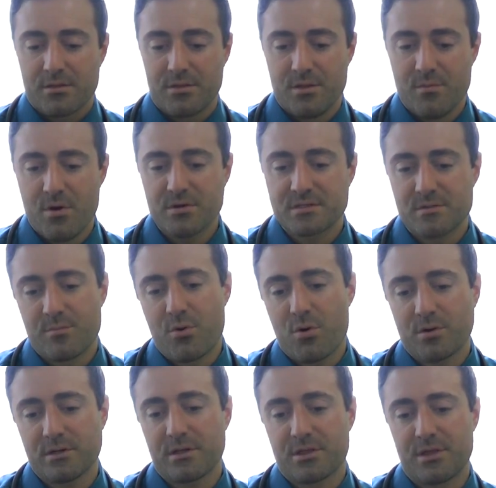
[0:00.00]
The most
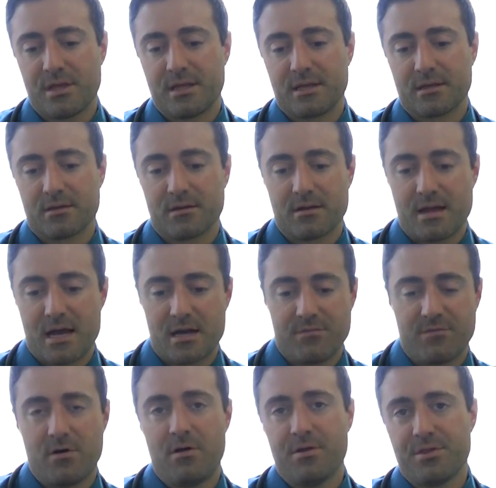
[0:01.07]
important thing out
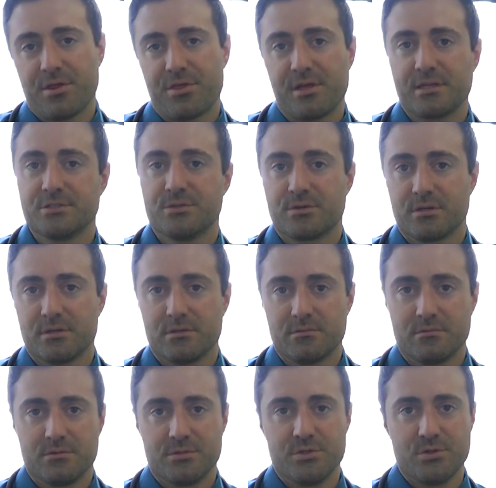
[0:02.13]
of all the things you
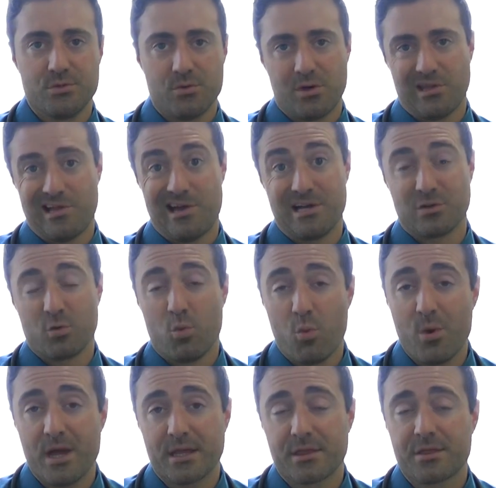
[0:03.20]
could do along
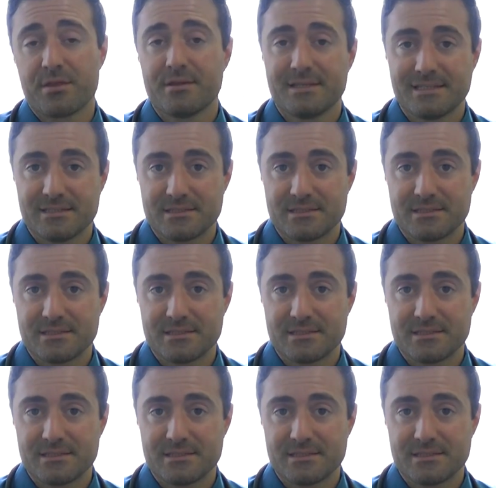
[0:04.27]
with